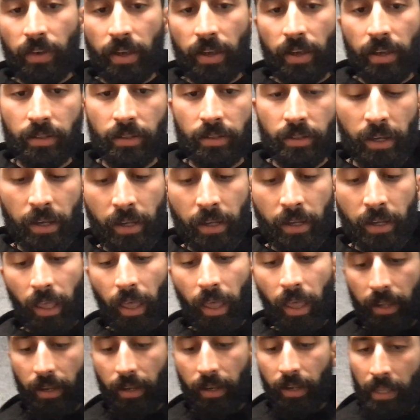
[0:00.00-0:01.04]
that space
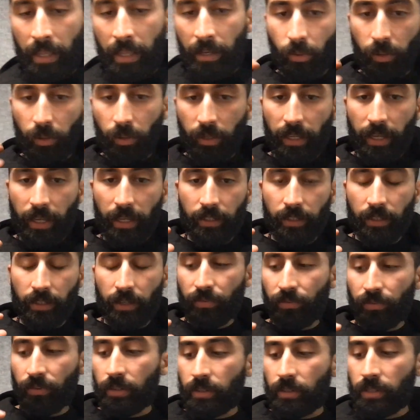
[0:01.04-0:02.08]
and looking at the
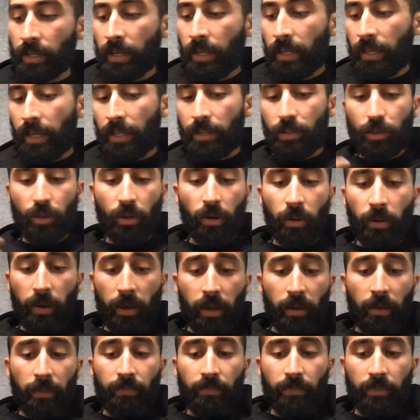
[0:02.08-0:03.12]
difference. And so
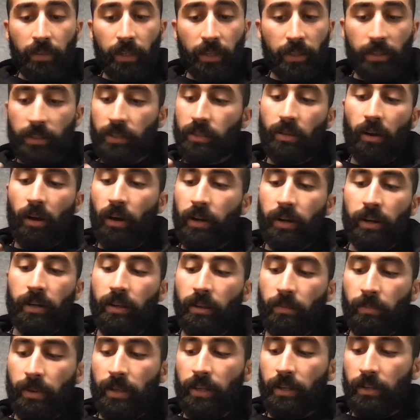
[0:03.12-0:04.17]
this has
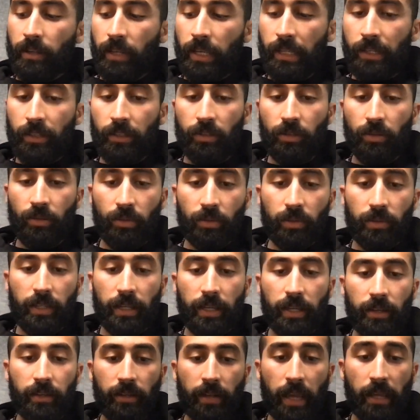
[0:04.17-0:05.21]
already been in use
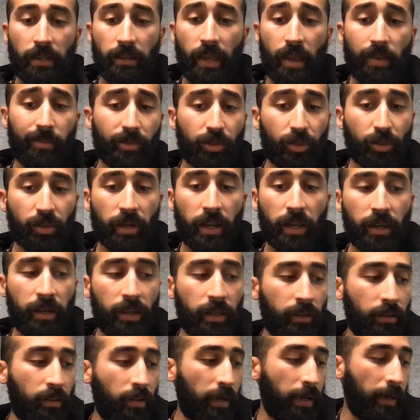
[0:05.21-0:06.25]
and
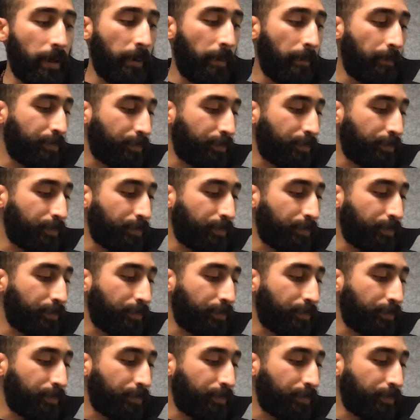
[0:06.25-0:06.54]
demonstrated.